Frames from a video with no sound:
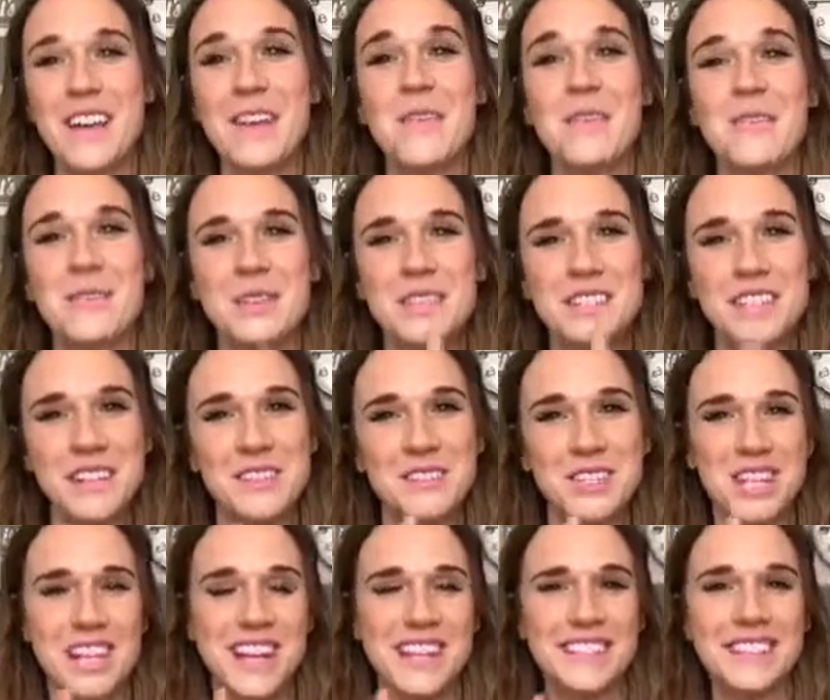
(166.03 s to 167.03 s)
We'll see if
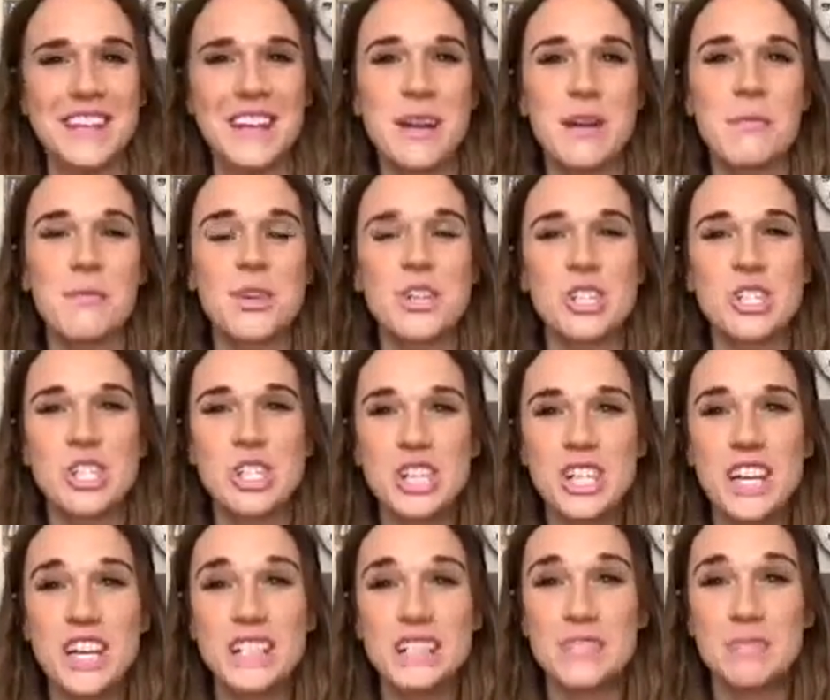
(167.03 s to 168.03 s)
she does. But
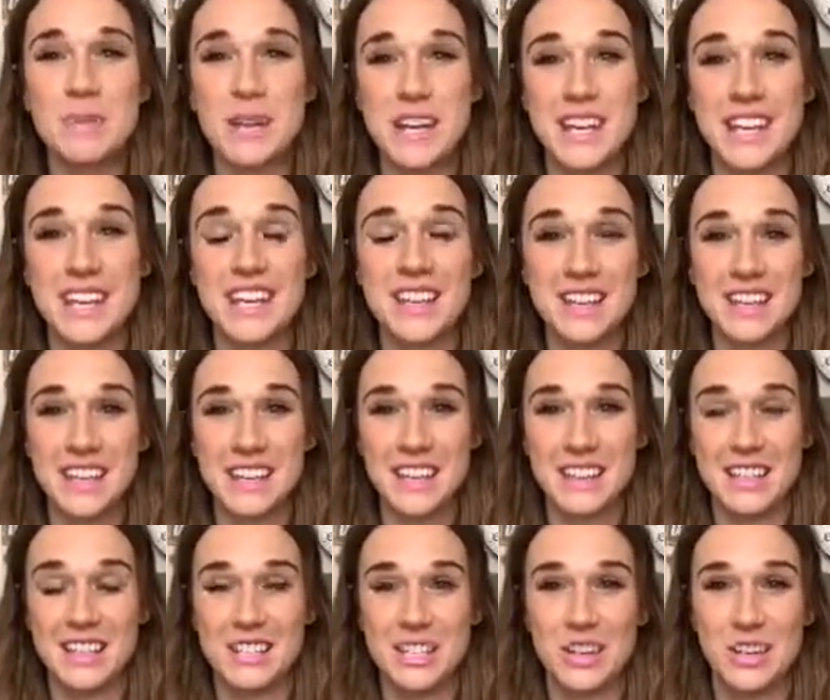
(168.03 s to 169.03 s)
she has been killing it
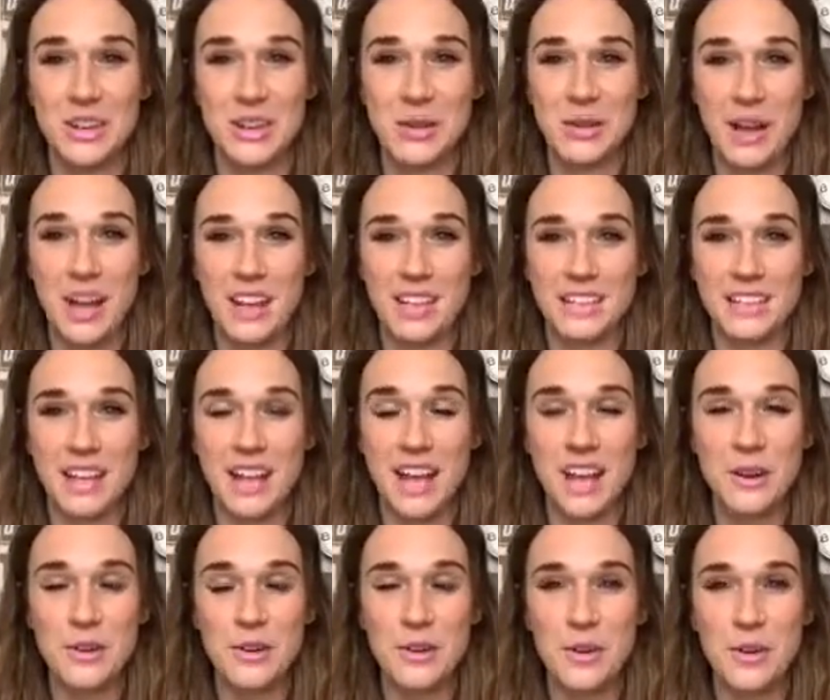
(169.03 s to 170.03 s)
this year, you guys. I
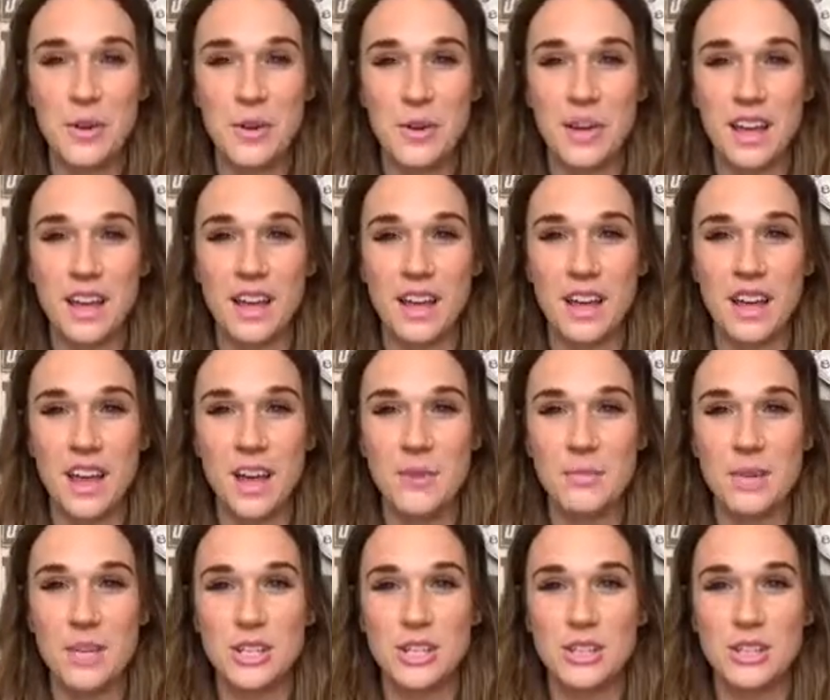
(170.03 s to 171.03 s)
don't know how
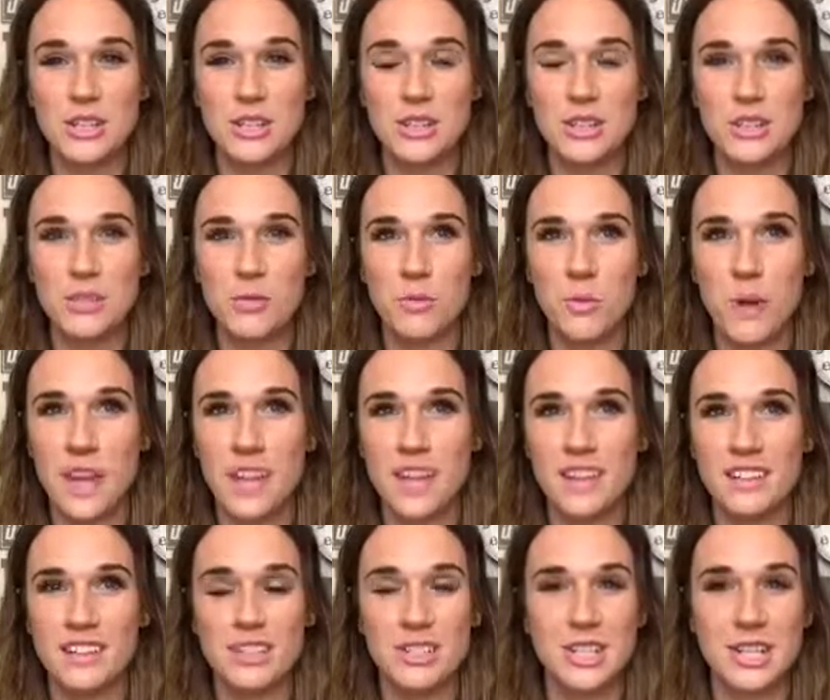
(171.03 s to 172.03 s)
much
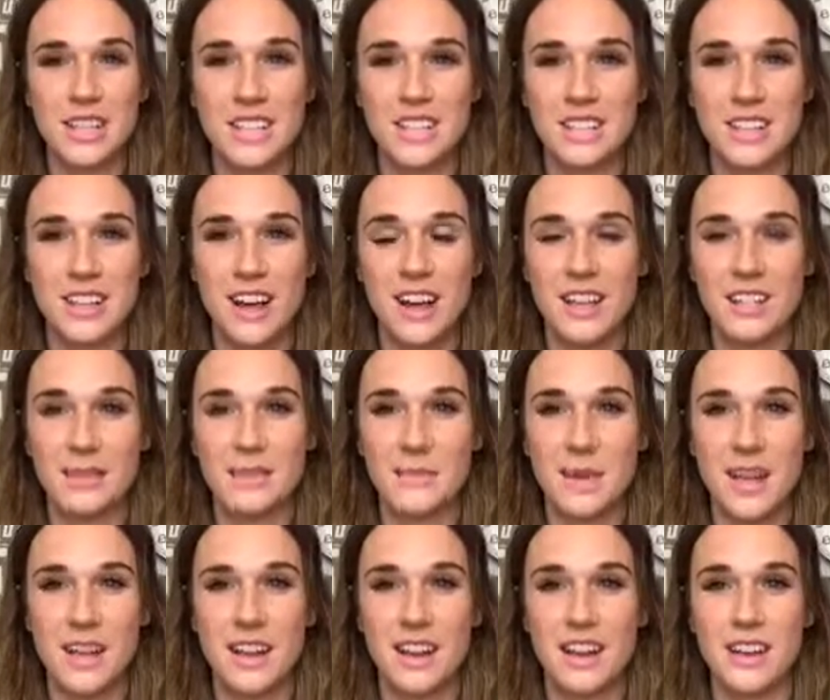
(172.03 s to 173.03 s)
weight she has lost,
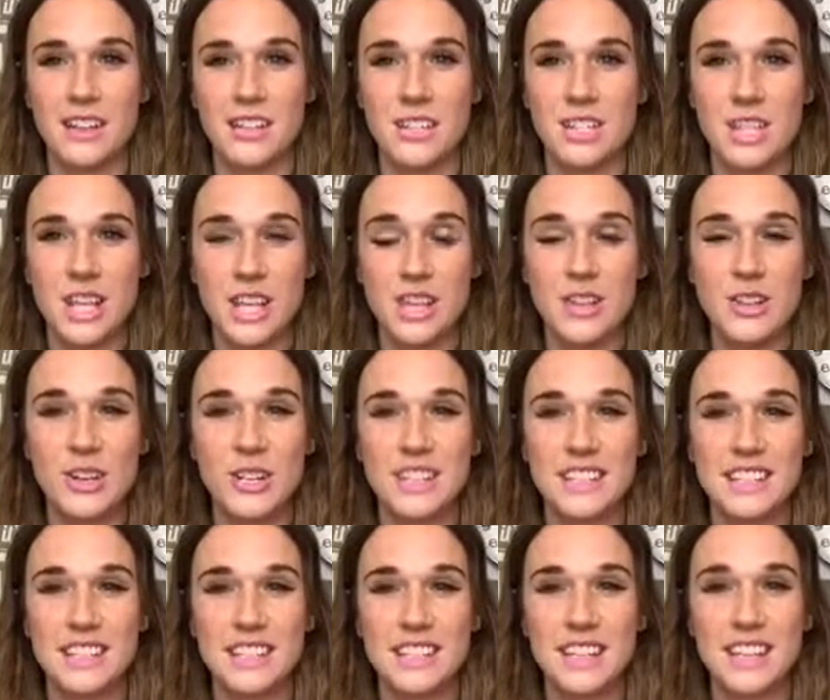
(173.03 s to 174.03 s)
but she
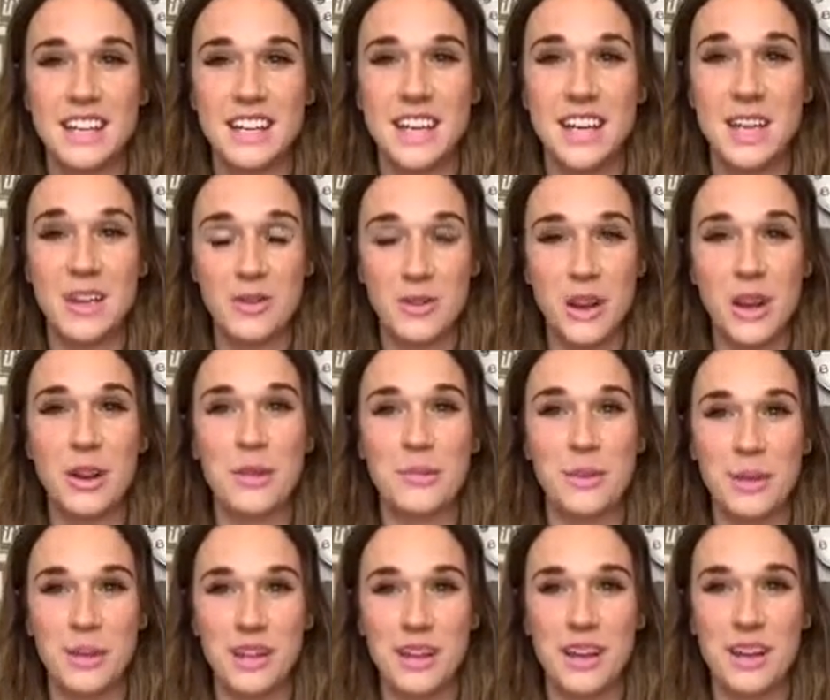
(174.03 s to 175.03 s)
looks
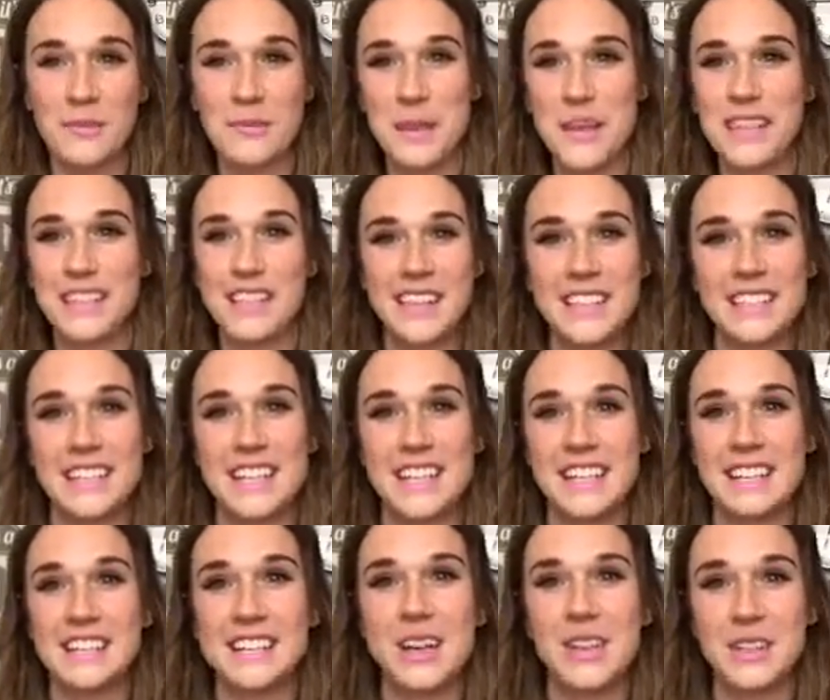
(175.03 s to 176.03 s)
incredible. And I'm like, Lacey,
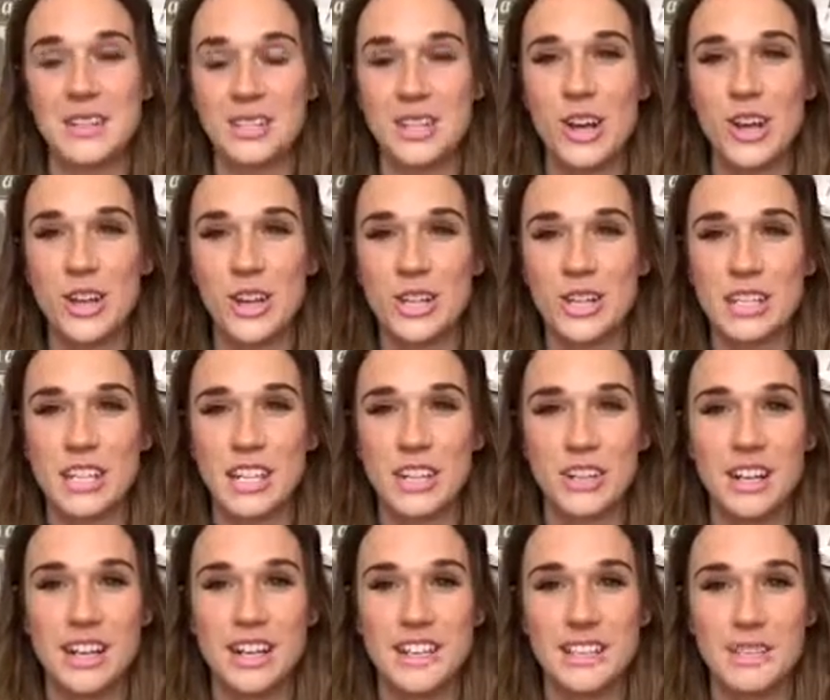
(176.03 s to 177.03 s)
tell us all your
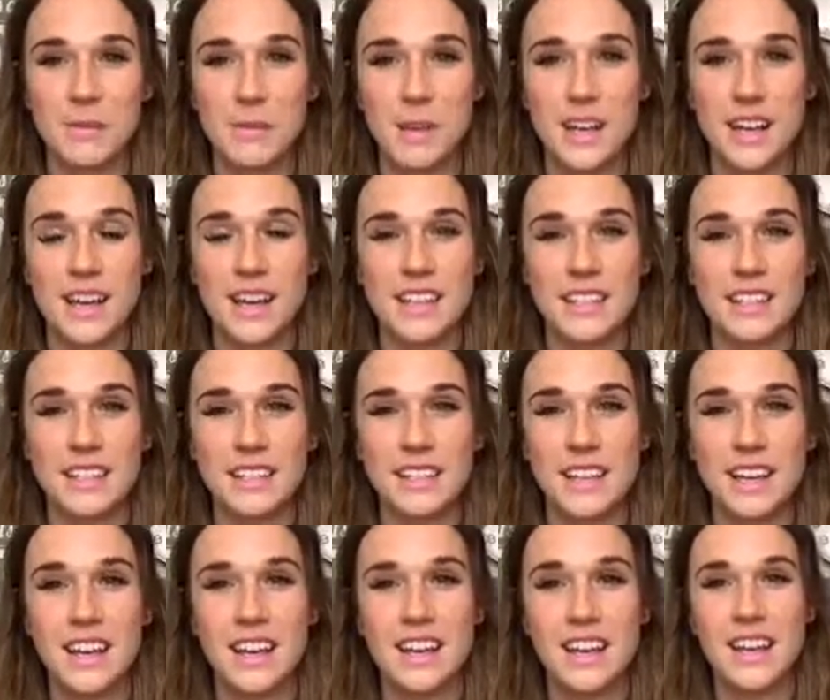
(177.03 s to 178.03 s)
secrets because
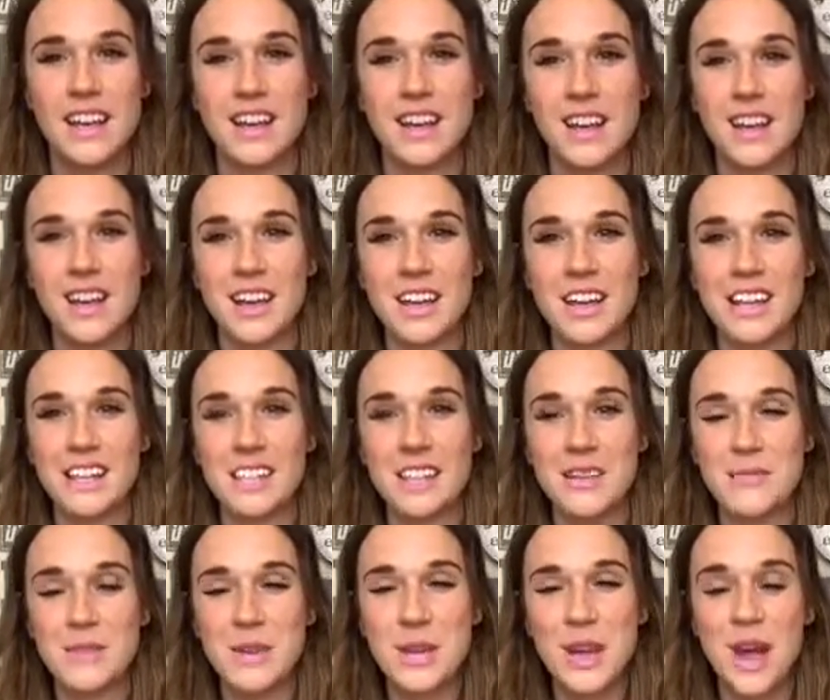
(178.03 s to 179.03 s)
it
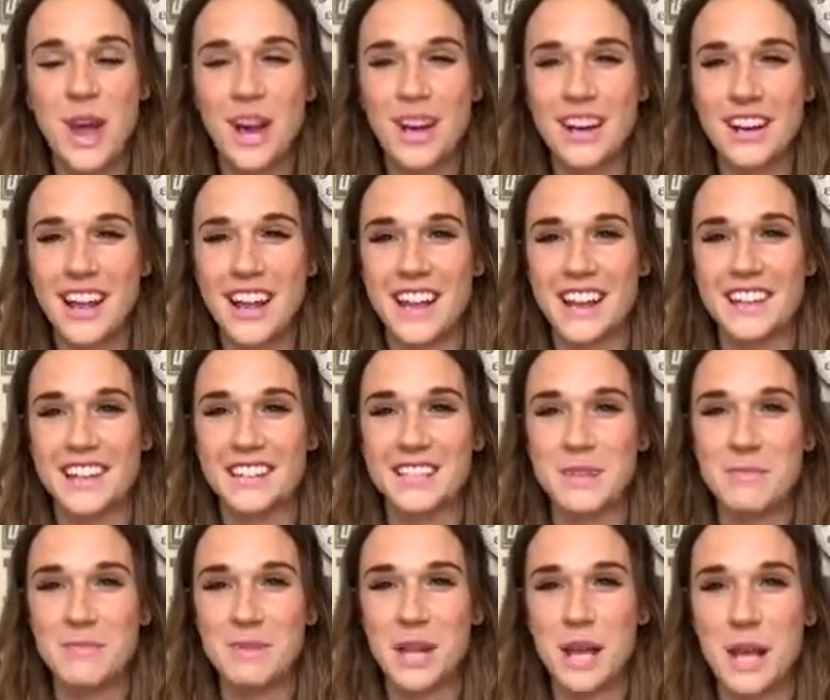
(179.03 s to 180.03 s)
can be hard and
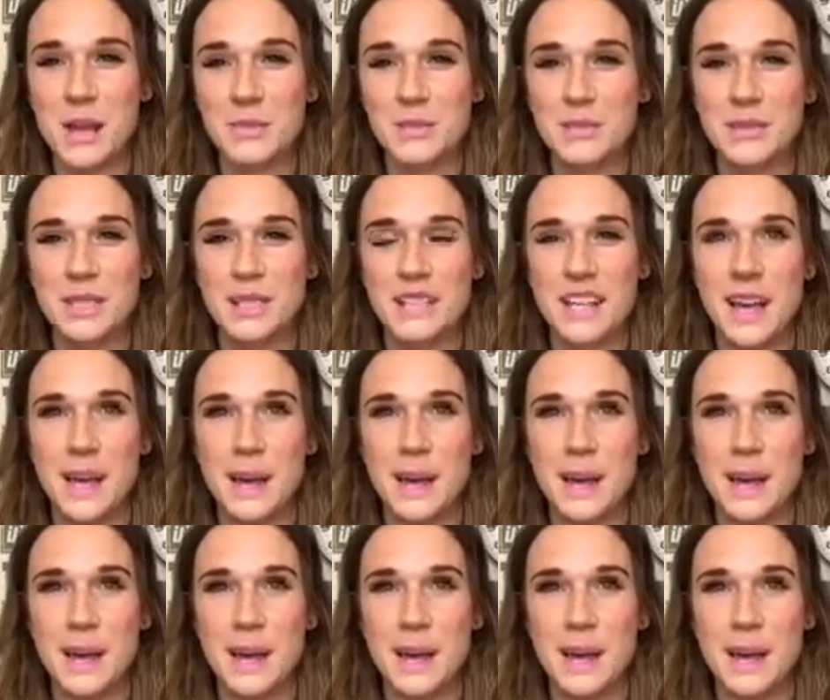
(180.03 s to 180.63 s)
sometimes